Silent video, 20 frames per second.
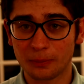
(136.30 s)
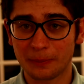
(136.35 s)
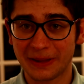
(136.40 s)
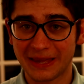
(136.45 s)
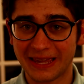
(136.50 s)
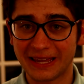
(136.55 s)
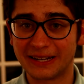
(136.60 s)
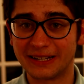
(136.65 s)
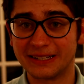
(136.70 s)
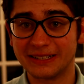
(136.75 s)
a
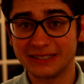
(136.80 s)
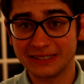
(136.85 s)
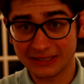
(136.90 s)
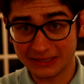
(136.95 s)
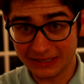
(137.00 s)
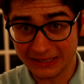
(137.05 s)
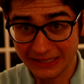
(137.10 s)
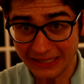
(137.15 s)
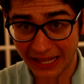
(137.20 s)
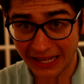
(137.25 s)
beginner
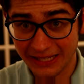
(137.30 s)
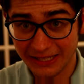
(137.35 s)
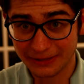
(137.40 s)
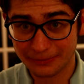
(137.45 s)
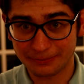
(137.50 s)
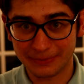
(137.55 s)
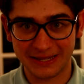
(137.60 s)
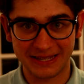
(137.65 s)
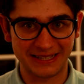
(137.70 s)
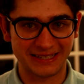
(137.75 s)
like
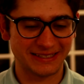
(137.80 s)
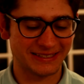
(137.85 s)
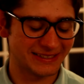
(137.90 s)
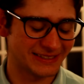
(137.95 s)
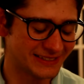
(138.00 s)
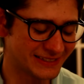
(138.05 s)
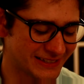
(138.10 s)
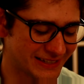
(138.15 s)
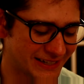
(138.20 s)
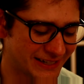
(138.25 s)
me,
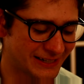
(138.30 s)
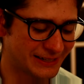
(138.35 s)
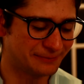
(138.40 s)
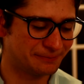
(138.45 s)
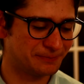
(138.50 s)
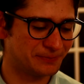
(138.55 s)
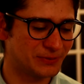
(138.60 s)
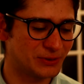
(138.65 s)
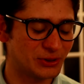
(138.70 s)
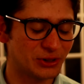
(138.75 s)

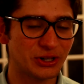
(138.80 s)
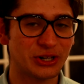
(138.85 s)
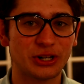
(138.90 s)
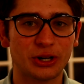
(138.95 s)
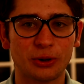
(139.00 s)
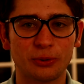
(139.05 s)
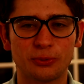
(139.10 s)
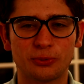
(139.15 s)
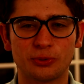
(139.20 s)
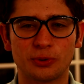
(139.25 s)
you're going to
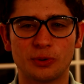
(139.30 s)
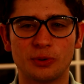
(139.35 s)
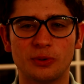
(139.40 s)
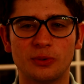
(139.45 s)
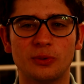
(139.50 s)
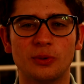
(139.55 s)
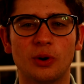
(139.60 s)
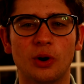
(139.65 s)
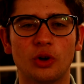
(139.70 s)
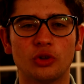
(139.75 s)
go
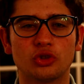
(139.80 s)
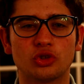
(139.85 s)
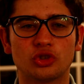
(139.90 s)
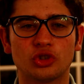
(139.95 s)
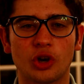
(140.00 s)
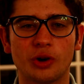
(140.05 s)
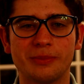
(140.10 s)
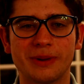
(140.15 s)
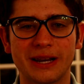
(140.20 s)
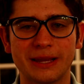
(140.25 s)
through
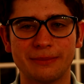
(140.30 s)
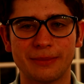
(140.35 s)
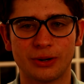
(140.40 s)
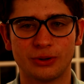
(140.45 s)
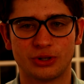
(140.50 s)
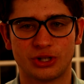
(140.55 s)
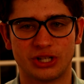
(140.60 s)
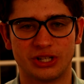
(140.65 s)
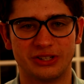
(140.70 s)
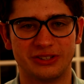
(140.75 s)
so many
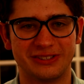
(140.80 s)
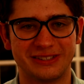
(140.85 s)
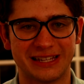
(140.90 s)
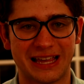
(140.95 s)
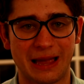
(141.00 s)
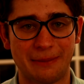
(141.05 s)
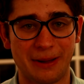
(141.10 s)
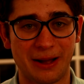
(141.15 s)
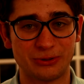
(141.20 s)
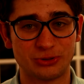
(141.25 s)
motions
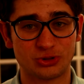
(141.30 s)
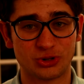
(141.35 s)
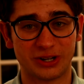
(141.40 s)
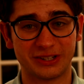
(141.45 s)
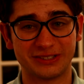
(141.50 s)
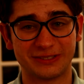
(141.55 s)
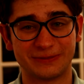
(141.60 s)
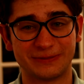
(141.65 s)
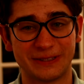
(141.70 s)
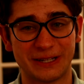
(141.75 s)
about trying
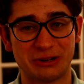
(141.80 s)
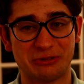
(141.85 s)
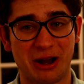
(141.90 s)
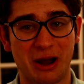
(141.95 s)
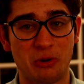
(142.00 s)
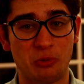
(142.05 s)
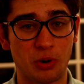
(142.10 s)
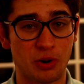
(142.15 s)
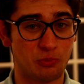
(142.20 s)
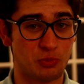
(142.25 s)
to figure
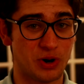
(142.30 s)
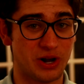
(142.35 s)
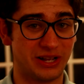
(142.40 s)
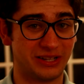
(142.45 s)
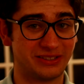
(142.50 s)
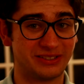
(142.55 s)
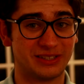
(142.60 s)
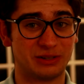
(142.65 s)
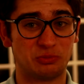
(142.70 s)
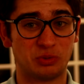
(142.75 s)
out what
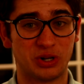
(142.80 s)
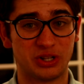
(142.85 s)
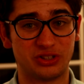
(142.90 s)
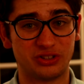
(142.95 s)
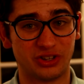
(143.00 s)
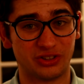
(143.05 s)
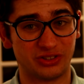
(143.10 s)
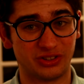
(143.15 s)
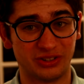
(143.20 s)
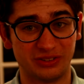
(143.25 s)
works and what
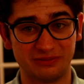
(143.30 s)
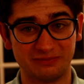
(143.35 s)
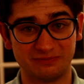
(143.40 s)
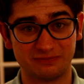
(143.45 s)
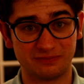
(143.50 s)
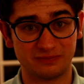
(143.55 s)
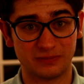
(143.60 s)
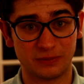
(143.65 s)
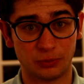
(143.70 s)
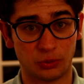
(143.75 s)
doesn't
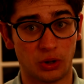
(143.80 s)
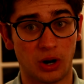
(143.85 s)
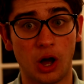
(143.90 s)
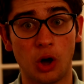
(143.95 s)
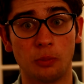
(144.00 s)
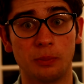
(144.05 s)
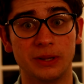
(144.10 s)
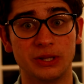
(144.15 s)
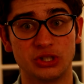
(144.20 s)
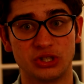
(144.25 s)
for a
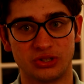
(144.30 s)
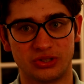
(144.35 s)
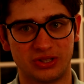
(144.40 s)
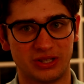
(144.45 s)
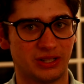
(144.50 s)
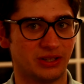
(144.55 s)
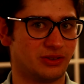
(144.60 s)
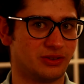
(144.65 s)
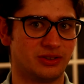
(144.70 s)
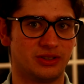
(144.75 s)
whole bunch of
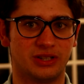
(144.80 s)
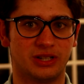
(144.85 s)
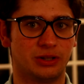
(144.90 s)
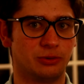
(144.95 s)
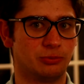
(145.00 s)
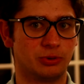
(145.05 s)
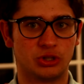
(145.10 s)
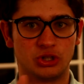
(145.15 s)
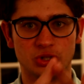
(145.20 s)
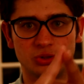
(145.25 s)
things,
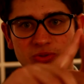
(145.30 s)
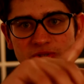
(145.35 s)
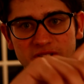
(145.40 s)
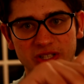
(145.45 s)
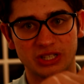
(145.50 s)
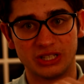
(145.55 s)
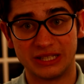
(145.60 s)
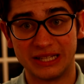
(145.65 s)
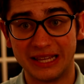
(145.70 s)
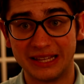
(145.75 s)

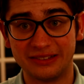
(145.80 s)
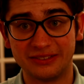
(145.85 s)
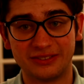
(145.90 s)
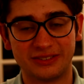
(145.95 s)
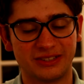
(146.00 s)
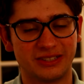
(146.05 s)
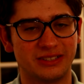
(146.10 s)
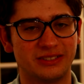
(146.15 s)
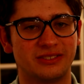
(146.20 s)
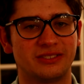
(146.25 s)
reducing your
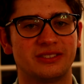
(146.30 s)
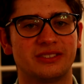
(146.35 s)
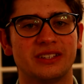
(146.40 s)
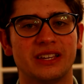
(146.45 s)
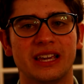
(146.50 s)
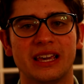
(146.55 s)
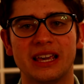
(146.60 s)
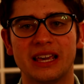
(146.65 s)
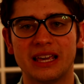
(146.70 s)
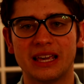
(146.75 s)
lenses,
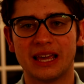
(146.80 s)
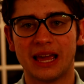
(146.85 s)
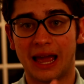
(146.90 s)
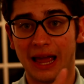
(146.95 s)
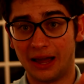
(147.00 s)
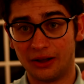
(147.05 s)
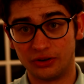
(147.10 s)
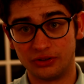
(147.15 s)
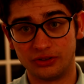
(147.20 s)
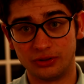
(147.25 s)

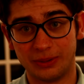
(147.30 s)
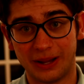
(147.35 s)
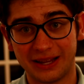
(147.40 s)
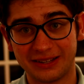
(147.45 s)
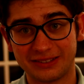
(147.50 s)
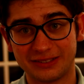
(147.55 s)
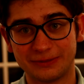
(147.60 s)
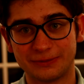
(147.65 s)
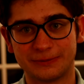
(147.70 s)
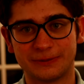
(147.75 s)
how to do
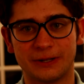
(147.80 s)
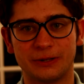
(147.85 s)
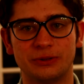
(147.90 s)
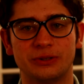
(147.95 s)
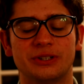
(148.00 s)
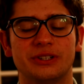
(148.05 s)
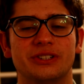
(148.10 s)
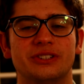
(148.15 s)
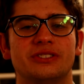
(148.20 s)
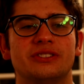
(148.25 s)
active
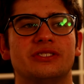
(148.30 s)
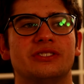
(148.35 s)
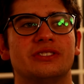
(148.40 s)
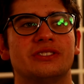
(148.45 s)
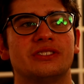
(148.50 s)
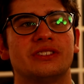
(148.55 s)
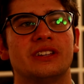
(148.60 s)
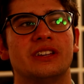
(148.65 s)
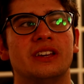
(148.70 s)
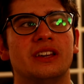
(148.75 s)

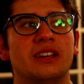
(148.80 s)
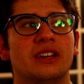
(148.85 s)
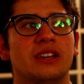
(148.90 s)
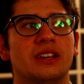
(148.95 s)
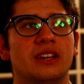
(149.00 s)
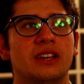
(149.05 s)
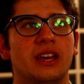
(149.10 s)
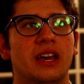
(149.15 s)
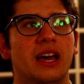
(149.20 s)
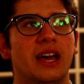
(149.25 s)
focus,
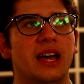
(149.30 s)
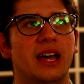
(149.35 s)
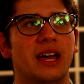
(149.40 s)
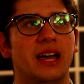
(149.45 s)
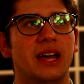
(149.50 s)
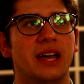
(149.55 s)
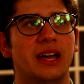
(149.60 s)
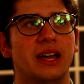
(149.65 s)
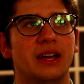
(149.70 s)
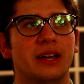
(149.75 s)

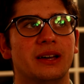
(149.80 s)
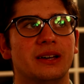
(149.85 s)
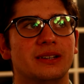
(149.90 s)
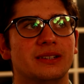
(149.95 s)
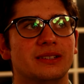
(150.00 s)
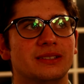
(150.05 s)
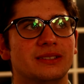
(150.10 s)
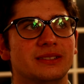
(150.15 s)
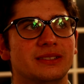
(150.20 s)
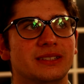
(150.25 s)

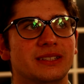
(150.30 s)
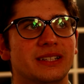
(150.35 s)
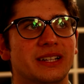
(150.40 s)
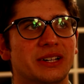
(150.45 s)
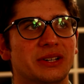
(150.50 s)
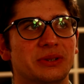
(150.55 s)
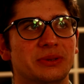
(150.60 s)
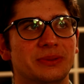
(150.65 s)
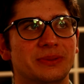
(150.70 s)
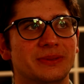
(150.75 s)

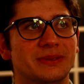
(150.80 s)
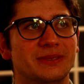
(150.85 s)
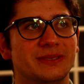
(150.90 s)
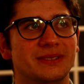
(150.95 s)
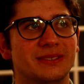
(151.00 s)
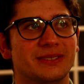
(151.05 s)
blur